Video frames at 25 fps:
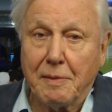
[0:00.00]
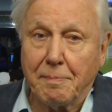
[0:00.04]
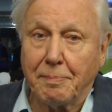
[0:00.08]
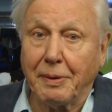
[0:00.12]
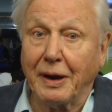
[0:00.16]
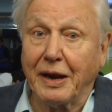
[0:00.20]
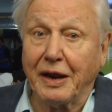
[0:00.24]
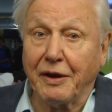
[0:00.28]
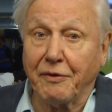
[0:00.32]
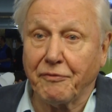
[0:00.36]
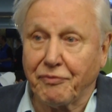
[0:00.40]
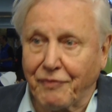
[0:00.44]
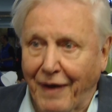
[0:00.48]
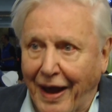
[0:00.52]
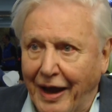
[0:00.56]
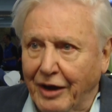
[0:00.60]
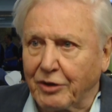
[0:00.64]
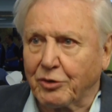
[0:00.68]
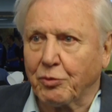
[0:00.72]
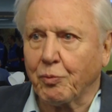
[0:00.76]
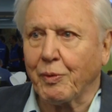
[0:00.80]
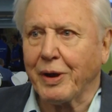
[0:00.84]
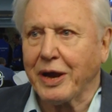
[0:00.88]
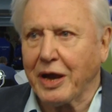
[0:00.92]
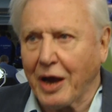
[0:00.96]
But in
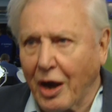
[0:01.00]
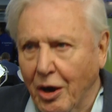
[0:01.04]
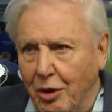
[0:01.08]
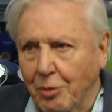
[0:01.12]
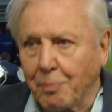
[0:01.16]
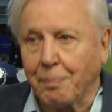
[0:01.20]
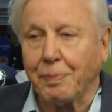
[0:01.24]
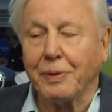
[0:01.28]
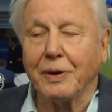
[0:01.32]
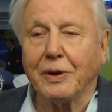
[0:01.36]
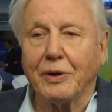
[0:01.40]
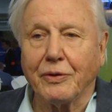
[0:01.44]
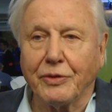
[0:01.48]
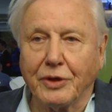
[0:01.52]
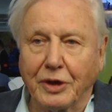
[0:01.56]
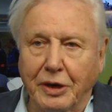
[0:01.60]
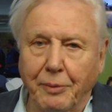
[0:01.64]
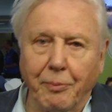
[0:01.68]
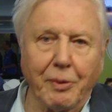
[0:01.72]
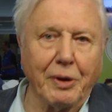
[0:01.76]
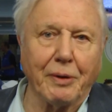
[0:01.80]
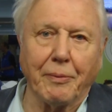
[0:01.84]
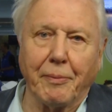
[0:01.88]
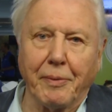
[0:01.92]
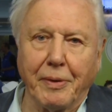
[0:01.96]
fact, we hope that
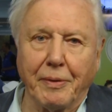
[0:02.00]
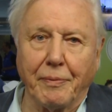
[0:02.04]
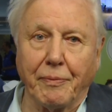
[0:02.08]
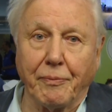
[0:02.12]
it will,